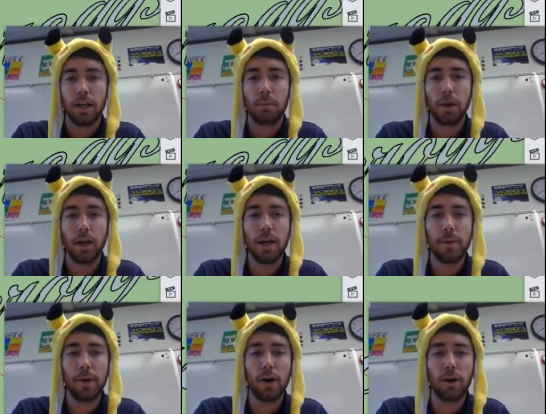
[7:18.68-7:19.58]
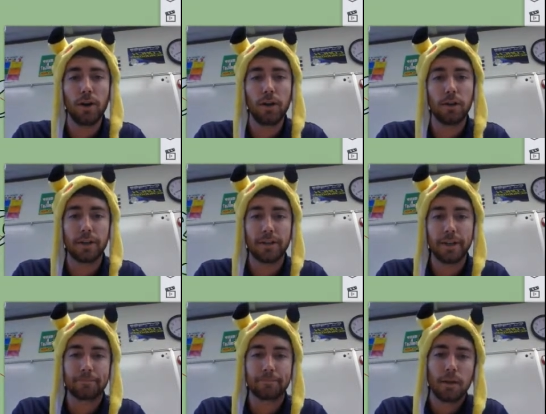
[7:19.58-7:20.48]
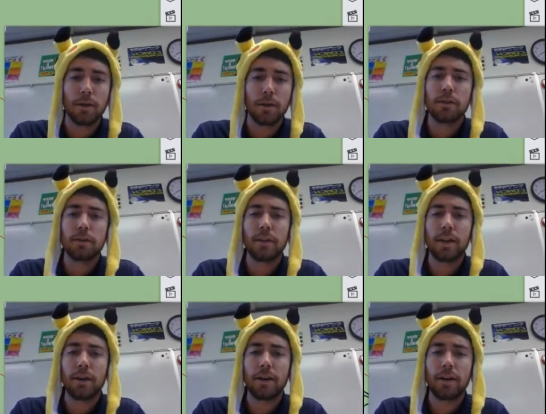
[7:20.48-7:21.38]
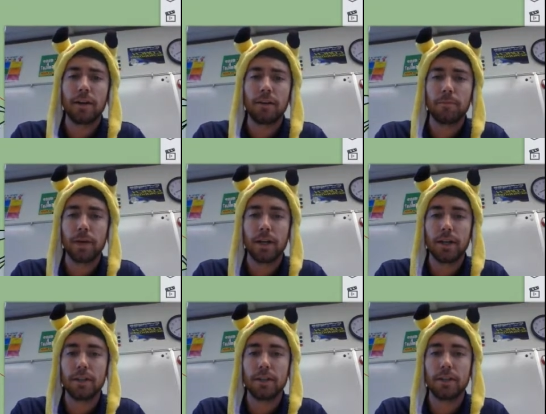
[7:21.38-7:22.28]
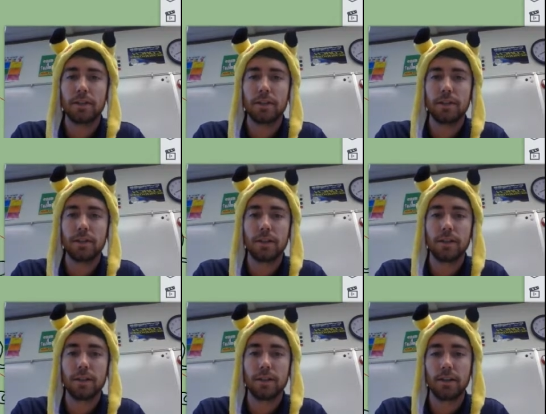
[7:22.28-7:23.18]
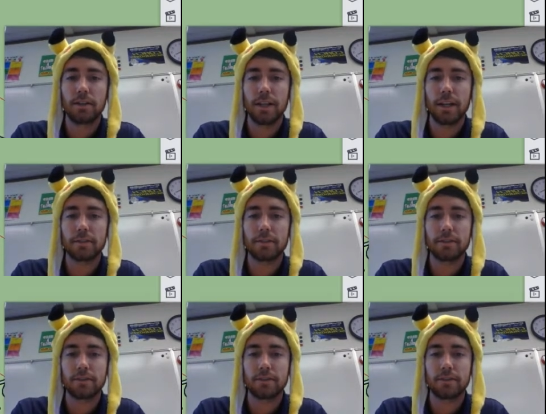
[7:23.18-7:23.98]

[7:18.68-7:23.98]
Play ball! All right. Now I have my text.